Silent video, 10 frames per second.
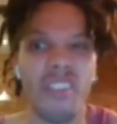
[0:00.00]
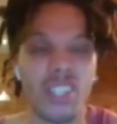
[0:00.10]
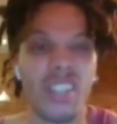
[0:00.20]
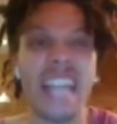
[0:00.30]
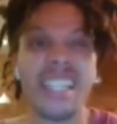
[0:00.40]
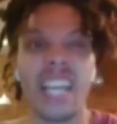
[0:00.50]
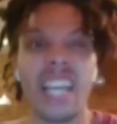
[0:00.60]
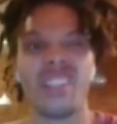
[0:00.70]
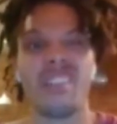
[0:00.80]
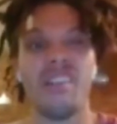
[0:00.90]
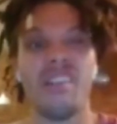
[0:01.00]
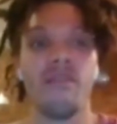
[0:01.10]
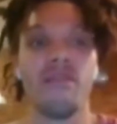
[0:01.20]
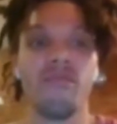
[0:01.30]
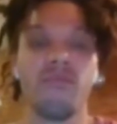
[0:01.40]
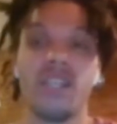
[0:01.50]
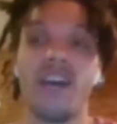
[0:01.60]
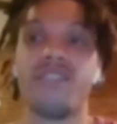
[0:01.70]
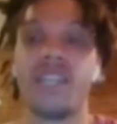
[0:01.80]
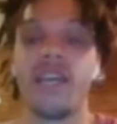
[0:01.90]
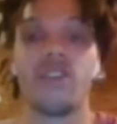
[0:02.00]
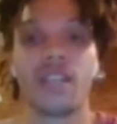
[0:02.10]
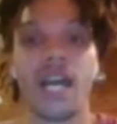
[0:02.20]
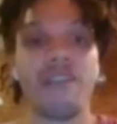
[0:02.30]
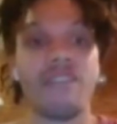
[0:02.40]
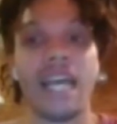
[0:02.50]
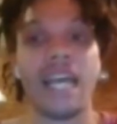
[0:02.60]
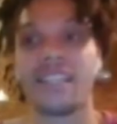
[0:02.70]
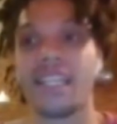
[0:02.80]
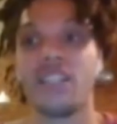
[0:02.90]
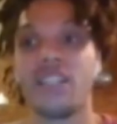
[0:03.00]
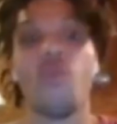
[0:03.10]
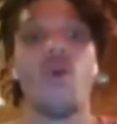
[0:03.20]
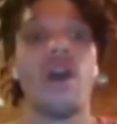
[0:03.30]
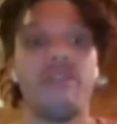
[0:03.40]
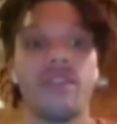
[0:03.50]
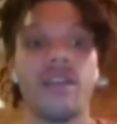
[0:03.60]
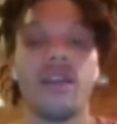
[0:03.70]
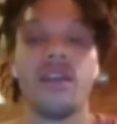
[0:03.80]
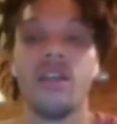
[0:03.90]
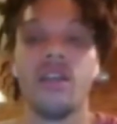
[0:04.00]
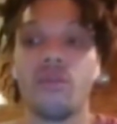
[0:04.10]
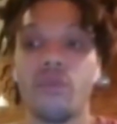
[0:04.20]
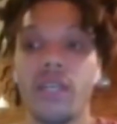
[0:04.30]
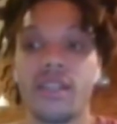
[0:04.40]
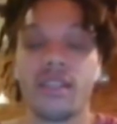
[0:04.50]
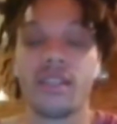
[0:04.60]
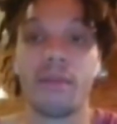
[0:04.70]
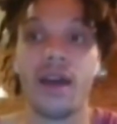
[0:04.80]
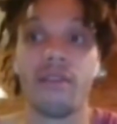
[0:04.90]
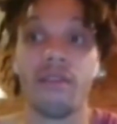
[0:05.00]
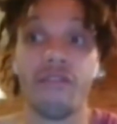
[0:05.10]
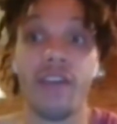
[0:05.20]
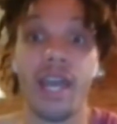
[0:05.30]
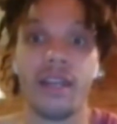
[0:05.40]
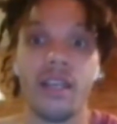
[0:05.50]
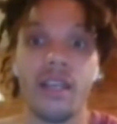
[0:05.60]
And so that's actually dovetails kind of nicely into one of the reasons I'm not a fan,